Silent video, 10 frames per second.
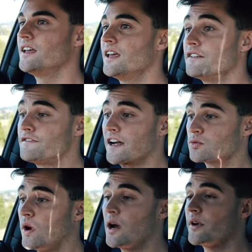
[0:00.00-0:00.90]
In fact,
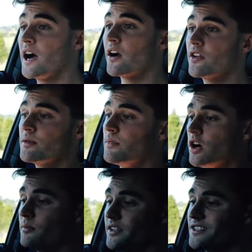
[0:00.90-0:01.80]
where we are at the
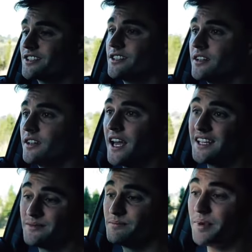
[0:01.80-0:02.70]
moment, and